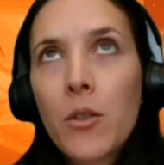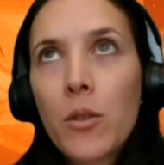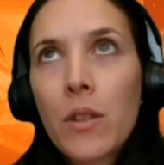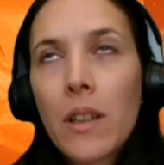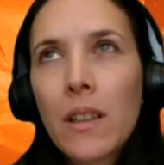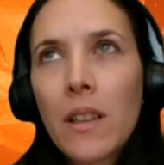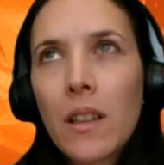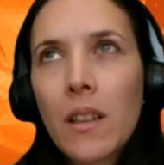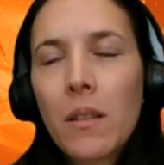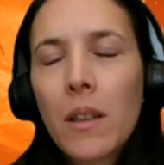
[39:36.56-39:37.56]
Just that
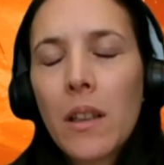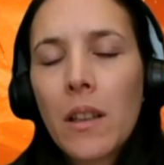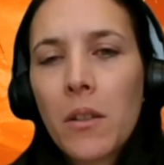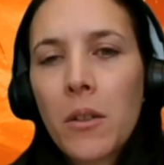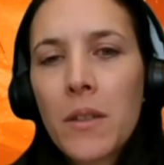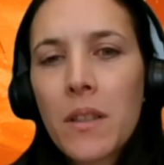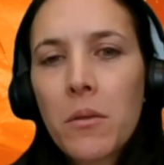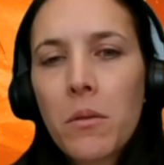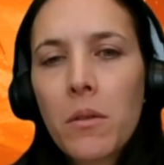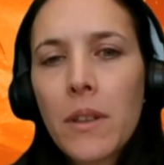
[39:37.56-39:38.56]

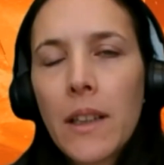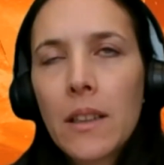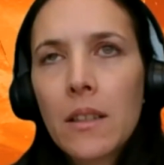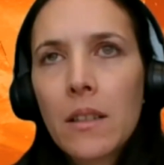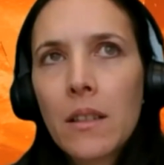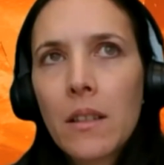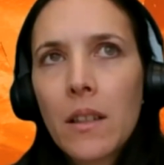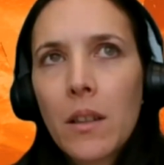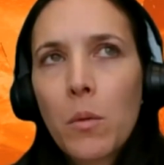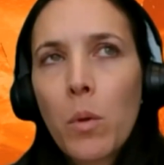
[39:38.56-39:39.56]
consider that
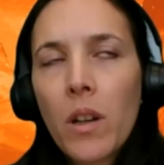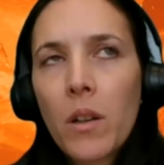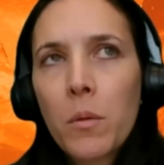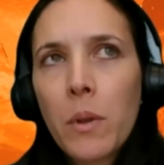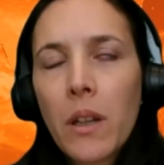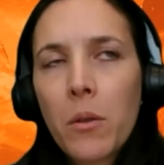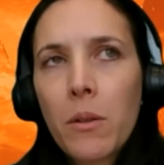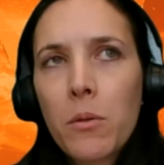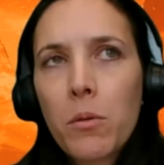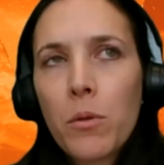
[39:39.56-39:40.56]
where we are
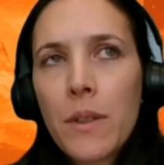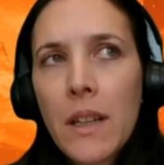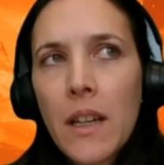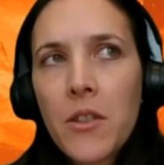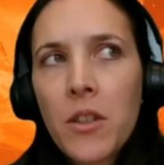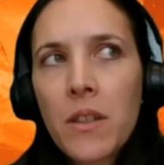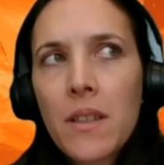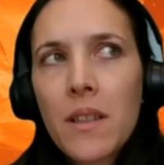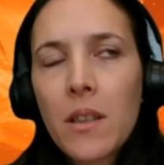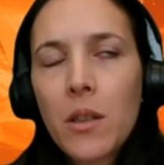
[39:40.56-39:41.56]
going to use agent
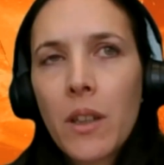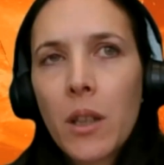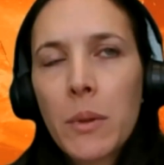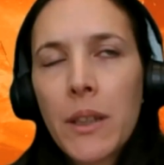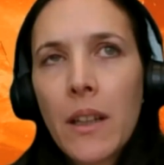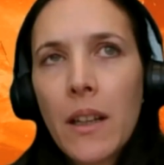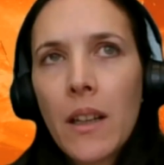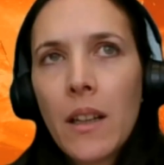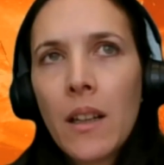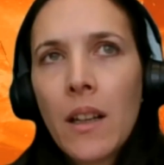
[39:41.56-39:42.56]
instead of
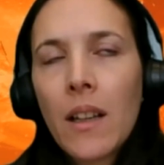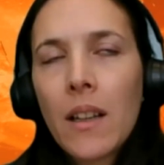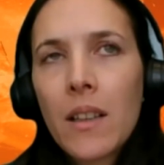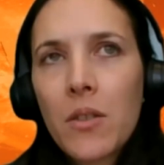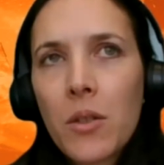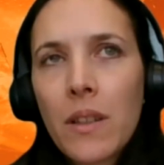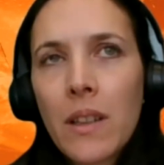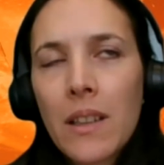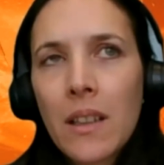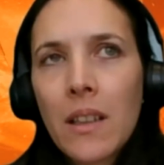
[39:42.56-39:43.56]
RPA is just
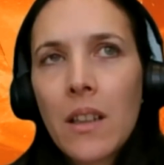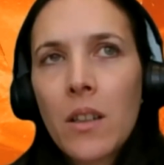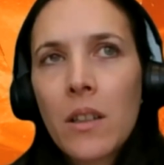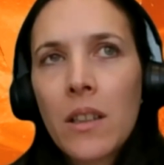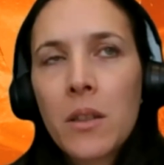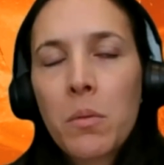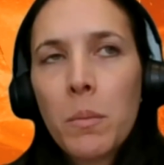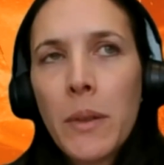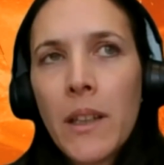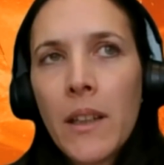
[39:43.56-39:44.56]
that it
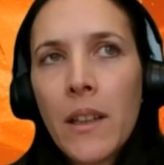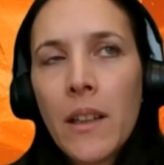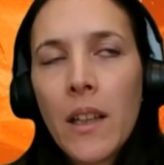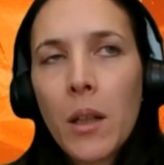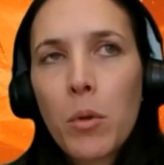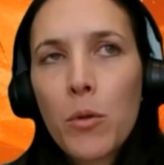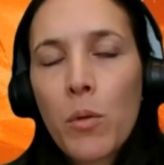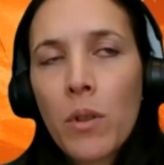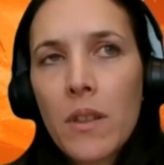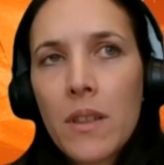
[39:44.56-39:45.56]
will be able
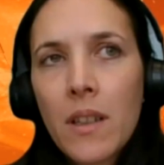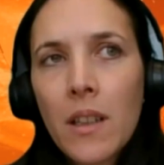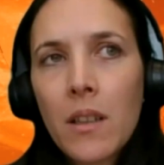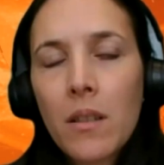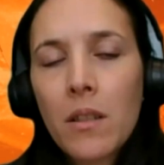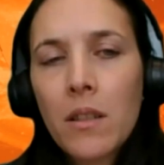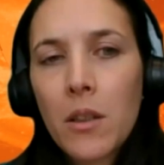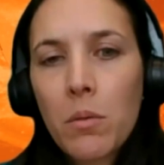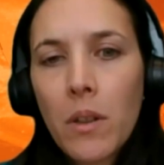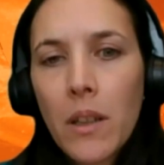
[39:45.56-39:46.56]
to understand
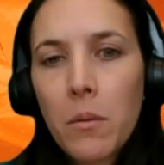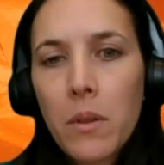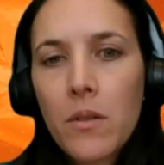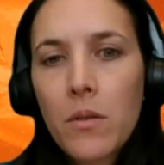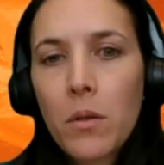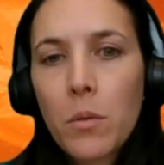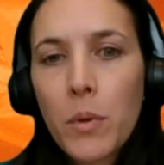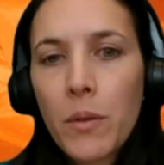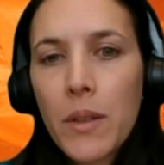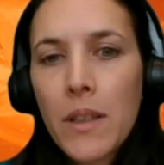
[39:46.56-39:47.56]
natural language. So
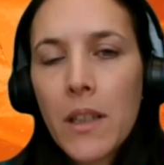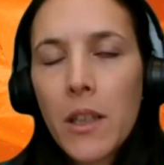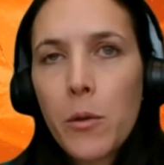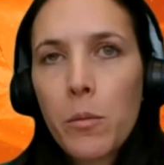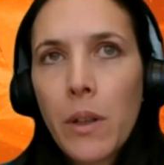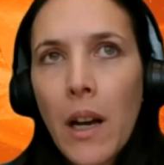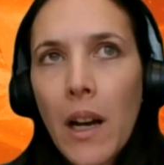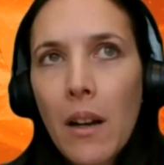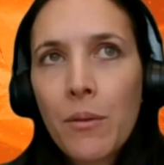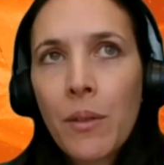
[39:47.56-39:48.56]
previously you would
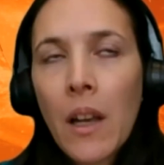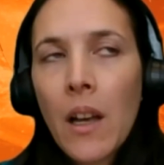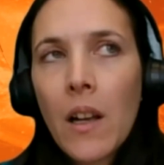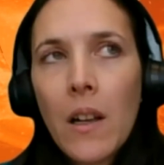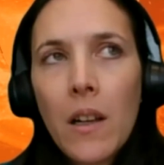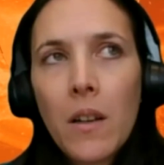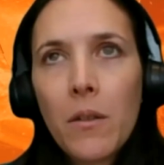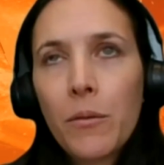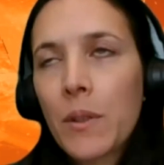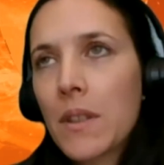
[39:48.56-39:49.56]
have,
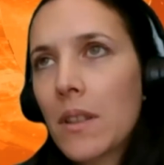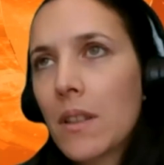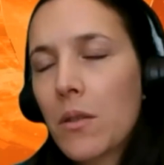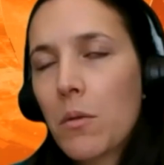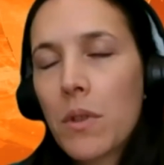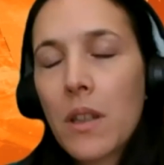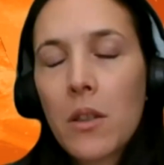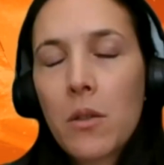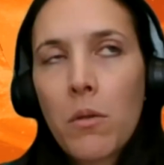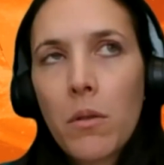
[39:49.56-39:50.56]
for instance, you
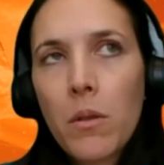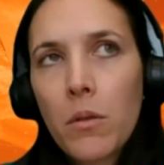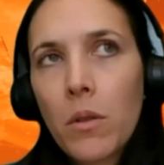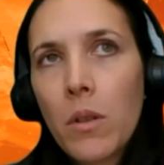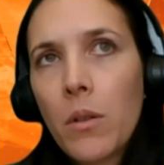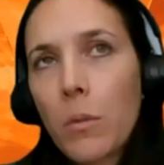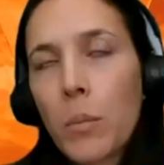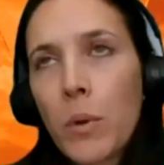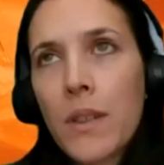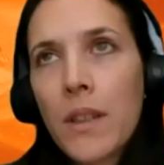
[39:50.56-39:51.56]
start
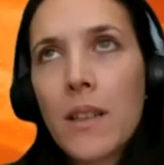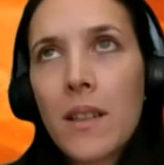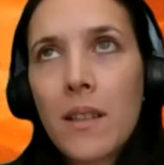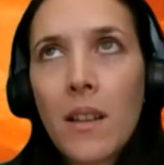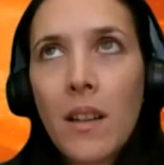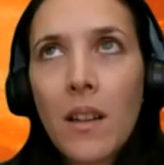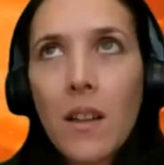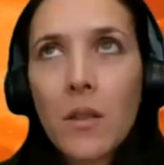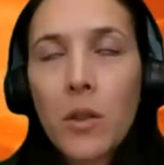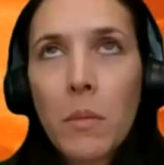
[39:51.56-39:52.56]
your process
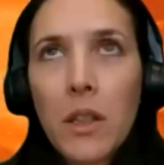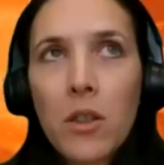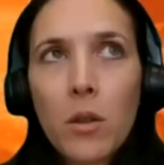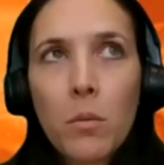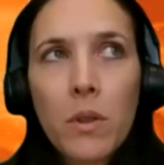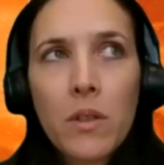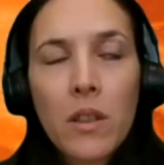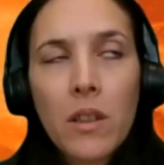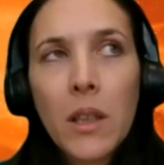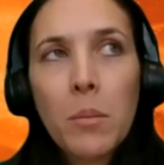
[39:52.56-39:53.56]
automation with
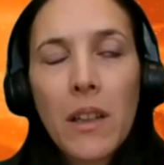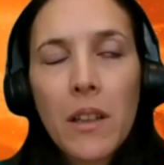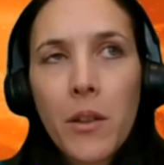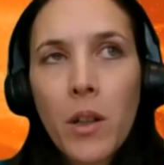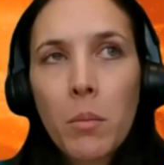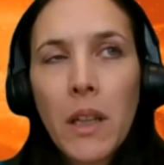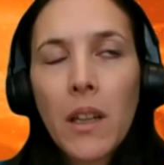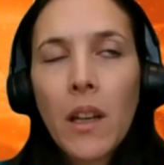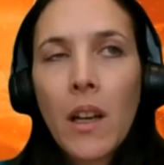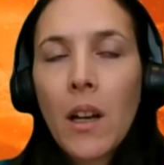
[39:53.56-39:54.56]
email
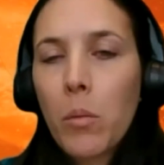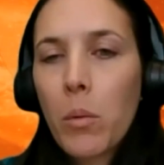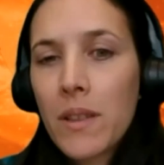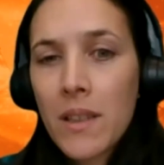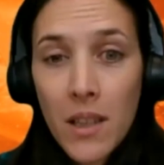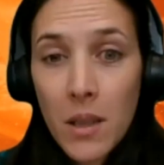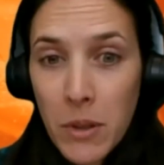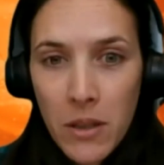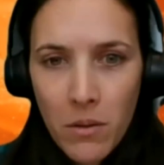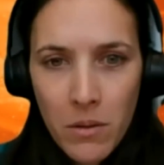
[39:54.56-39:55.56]
incoming with this
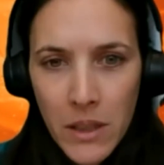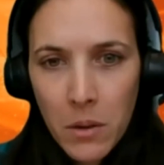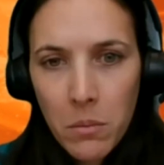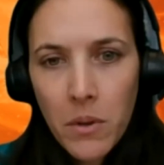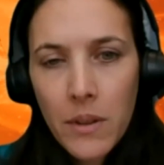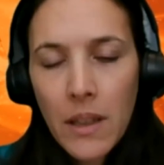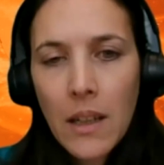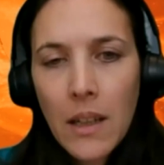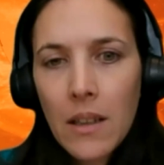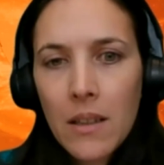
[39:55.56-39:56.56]
particular keyword,
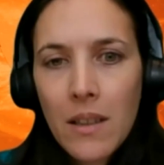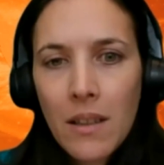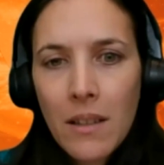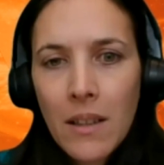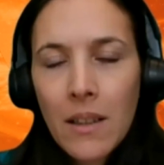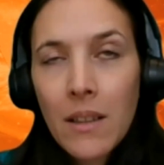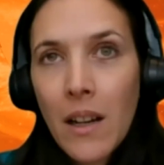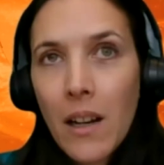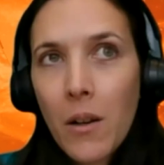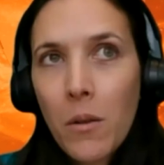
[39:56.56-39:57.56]
and
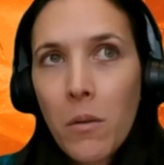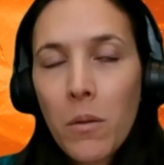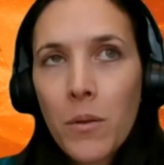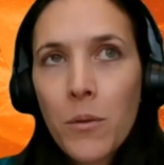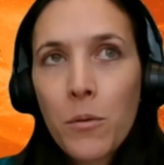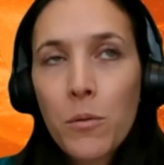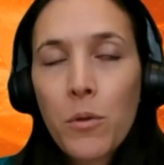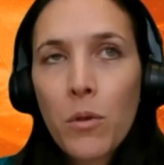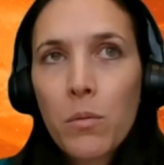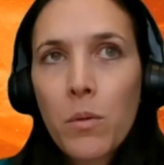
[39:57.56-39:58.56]
now you
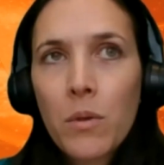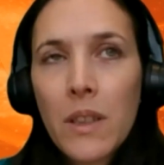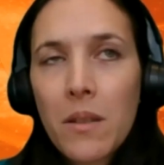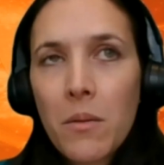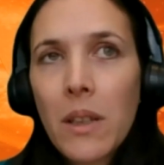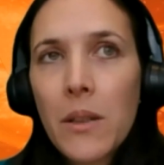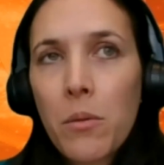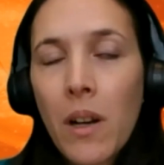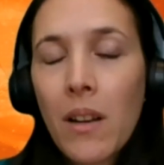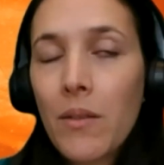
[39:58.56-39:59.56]
don't want necessarily
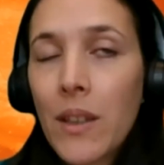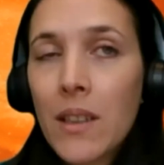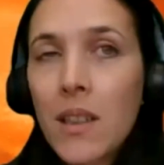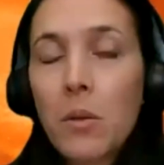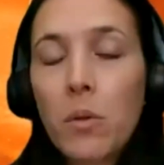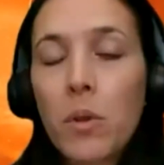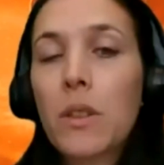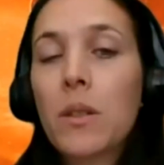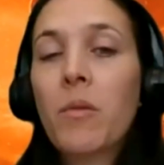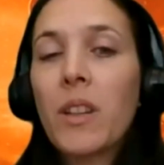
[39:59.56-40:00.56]
to have this keyword,
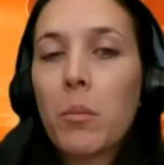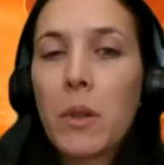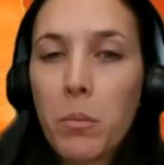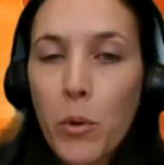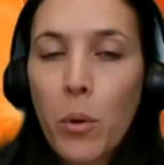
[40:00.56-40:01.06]
but something a bit